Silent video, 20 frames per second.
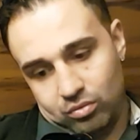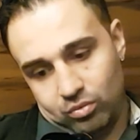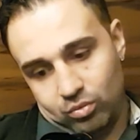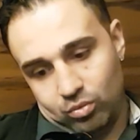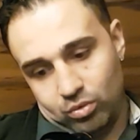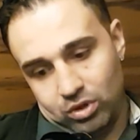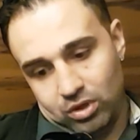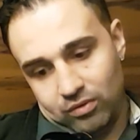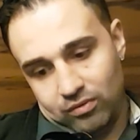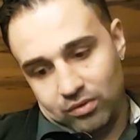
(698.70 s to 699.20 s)

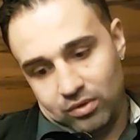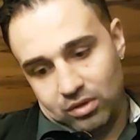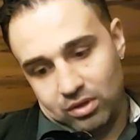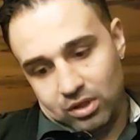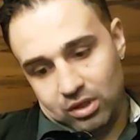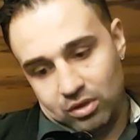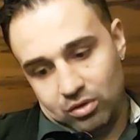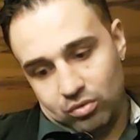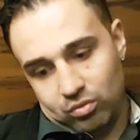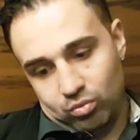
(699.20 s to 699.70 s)
One of the
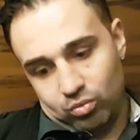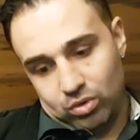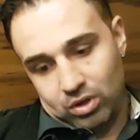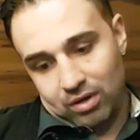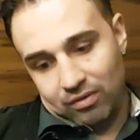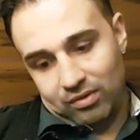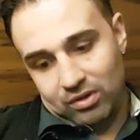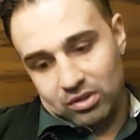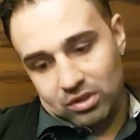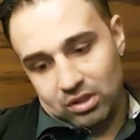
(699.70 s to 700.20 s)
things,
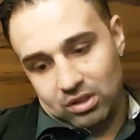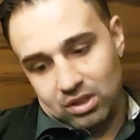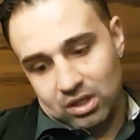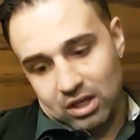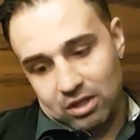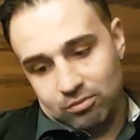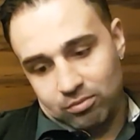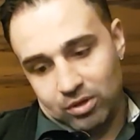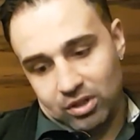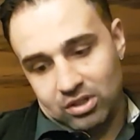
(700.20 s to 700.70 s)
obviously,
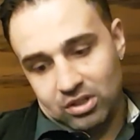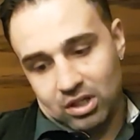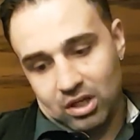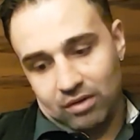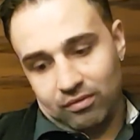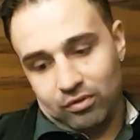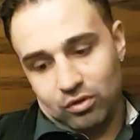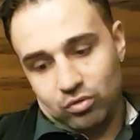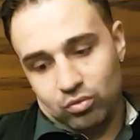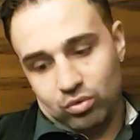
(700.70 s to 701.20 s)
today's press
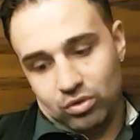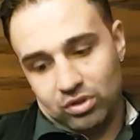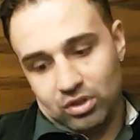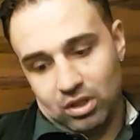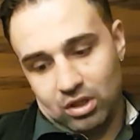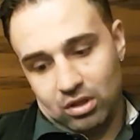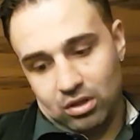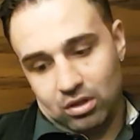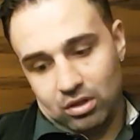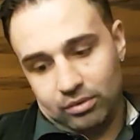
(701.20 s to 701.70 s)
conference was
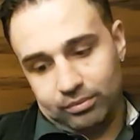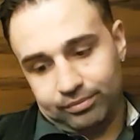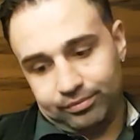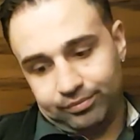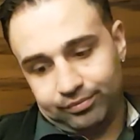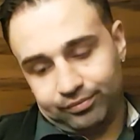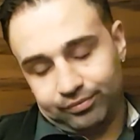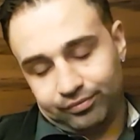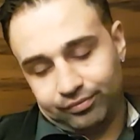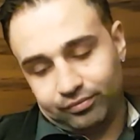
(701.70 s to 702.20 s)
on
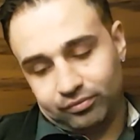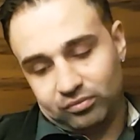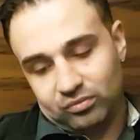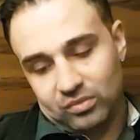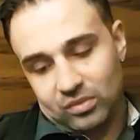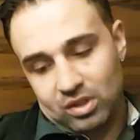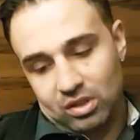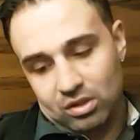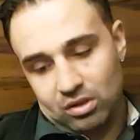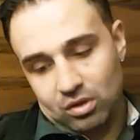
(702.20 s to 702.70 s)

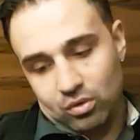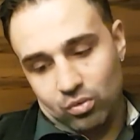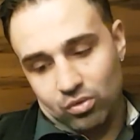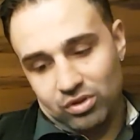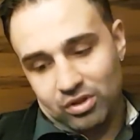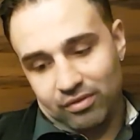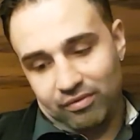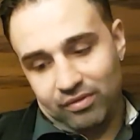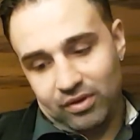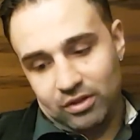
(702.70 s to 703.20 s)

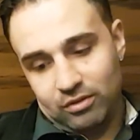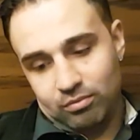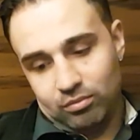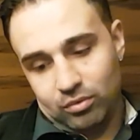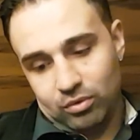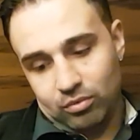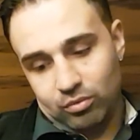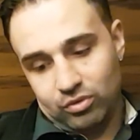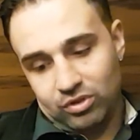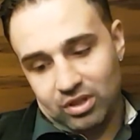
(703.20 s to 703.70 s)

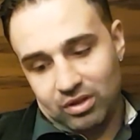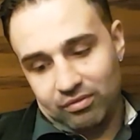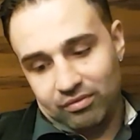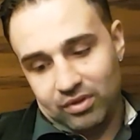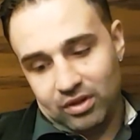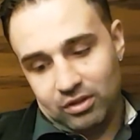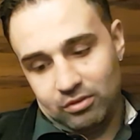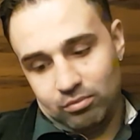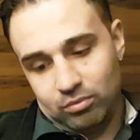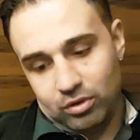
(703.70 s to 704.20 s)

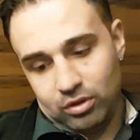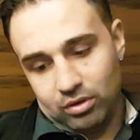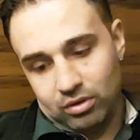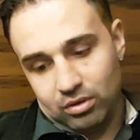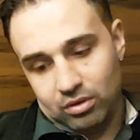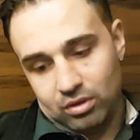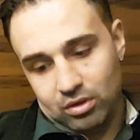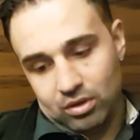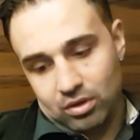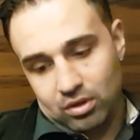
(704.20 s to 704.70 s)
Facebook.
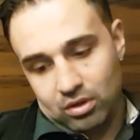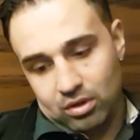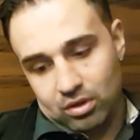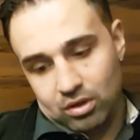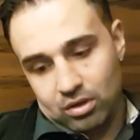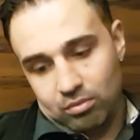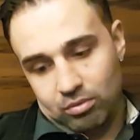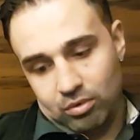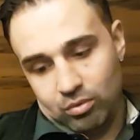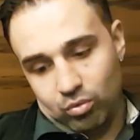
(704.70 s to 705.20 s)

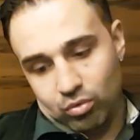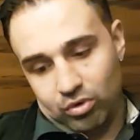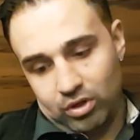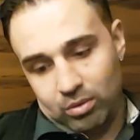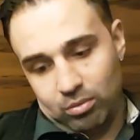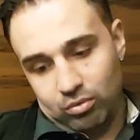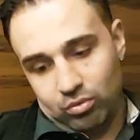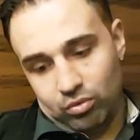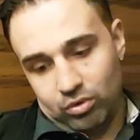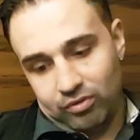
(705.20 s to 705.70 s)
People
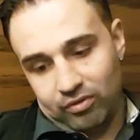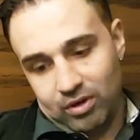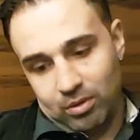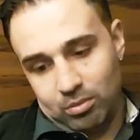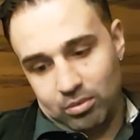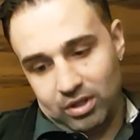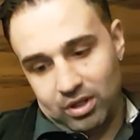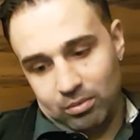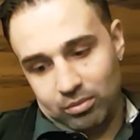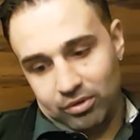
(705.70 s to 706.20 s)
would have
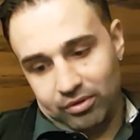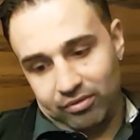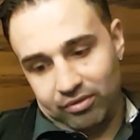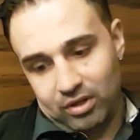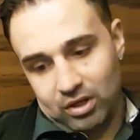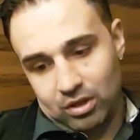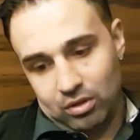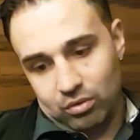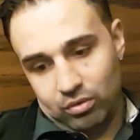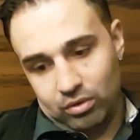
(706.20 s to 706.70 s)
been able to
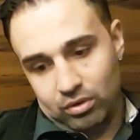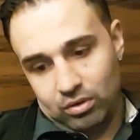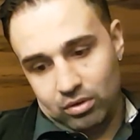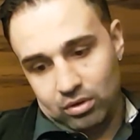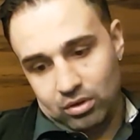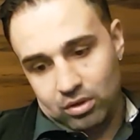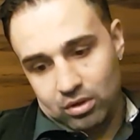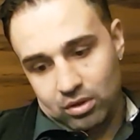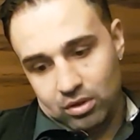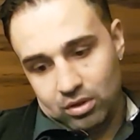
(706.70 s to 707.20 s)
follow it.
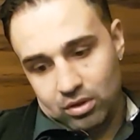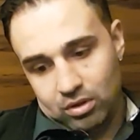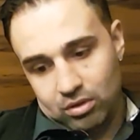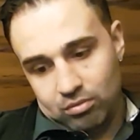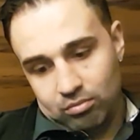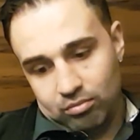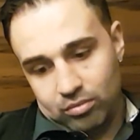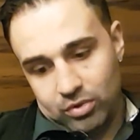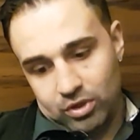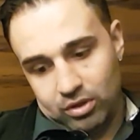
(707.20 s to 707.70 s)

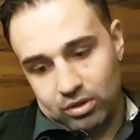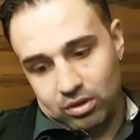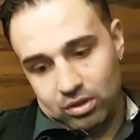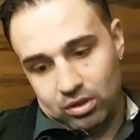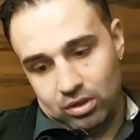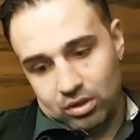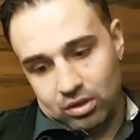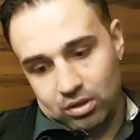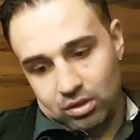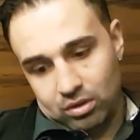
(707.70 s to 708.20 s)
But
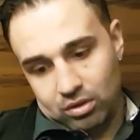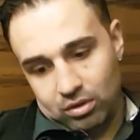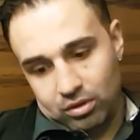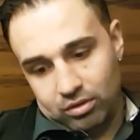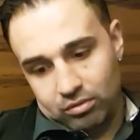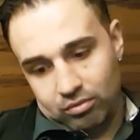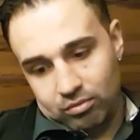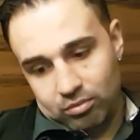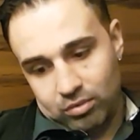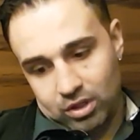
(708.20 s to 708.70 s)
the
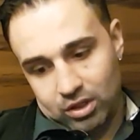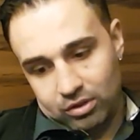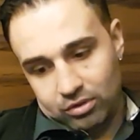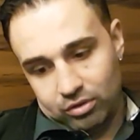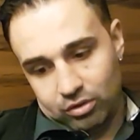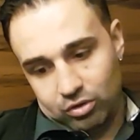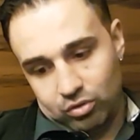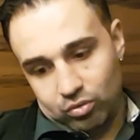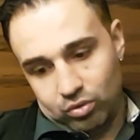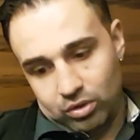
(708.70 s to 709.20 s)
Ultimate Boxer
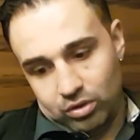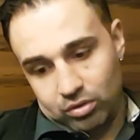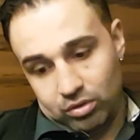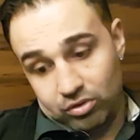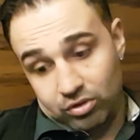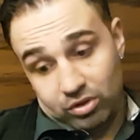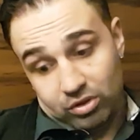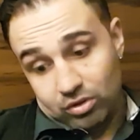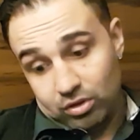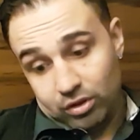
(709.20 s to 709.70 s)
Twitter
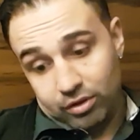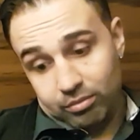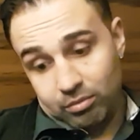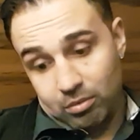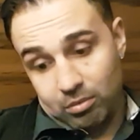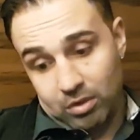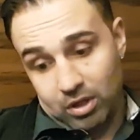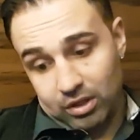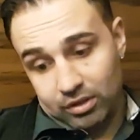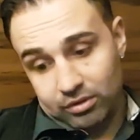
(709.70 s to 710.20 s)
is just
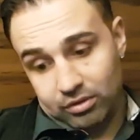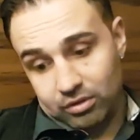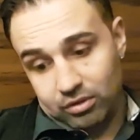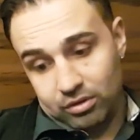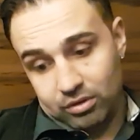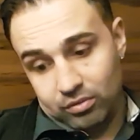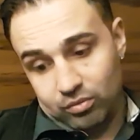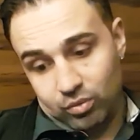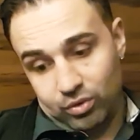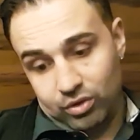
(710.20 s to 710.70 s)
Ultimate Boxer
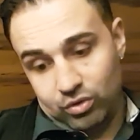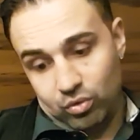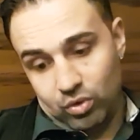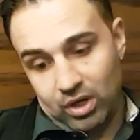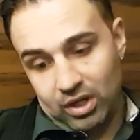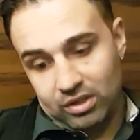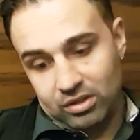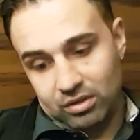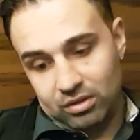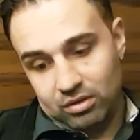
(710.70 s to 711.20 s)
with two
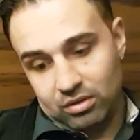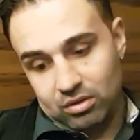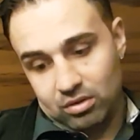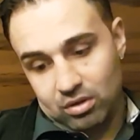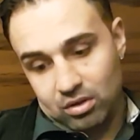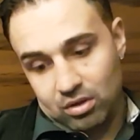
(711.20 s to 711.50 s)
X's.